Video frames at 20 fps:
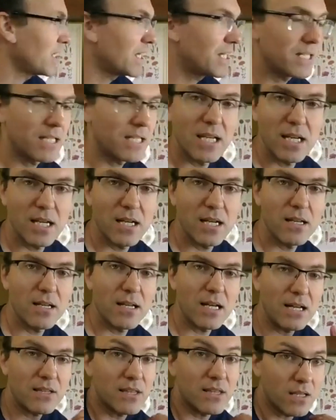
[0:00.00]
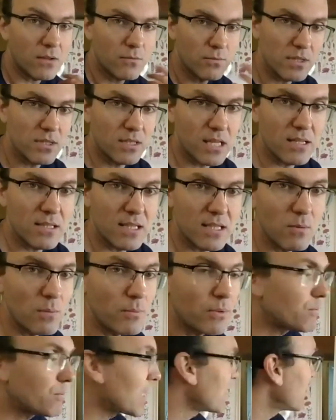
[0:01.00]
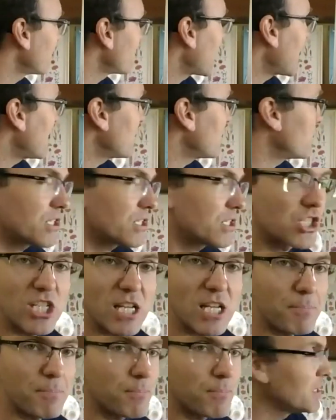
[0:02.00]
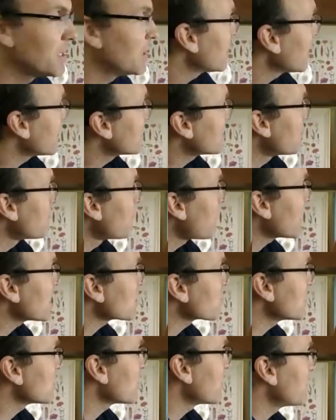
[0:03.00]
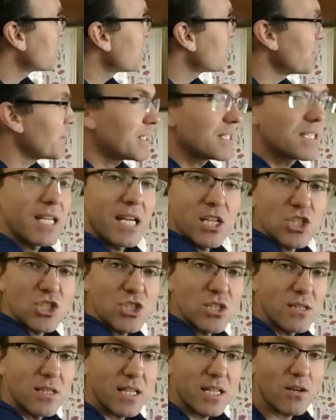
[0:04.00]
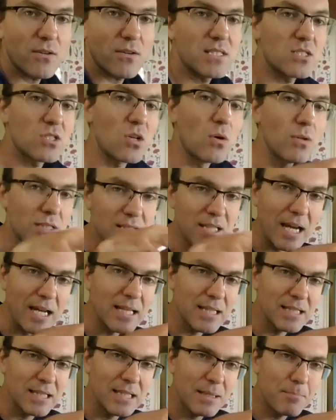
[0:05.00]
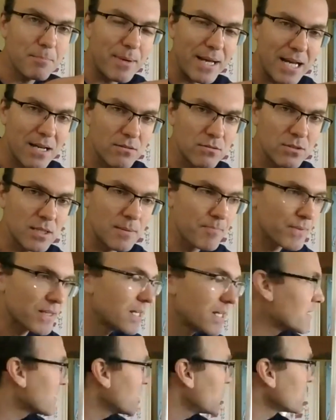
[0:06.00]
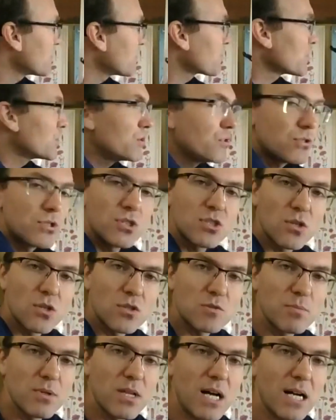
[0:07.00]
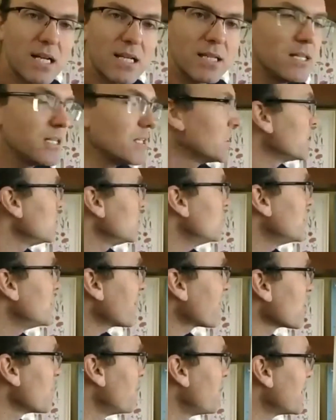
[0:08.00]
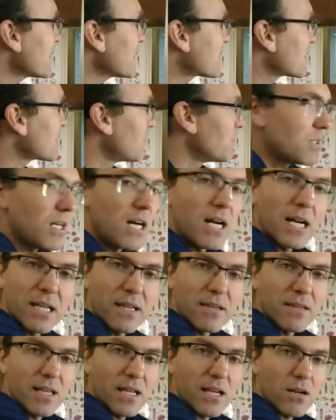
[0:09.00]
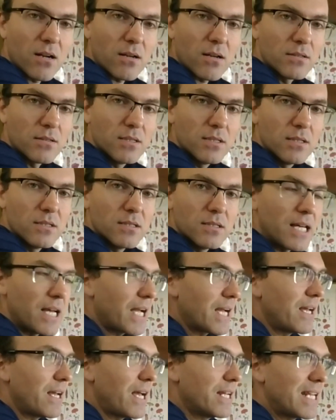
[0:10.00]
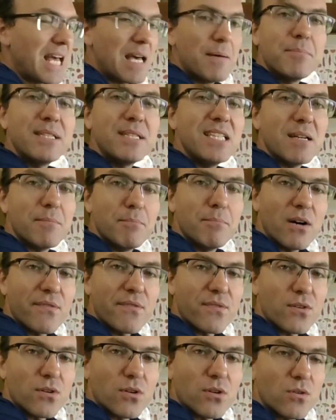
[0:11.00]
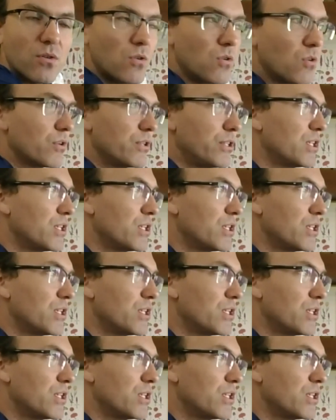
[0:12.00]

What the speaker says: I think than what we have with ship. And the mindreader implementation there is so tightly bound that when it produces those blocks, you never miss a block in there, like and empty a buffer or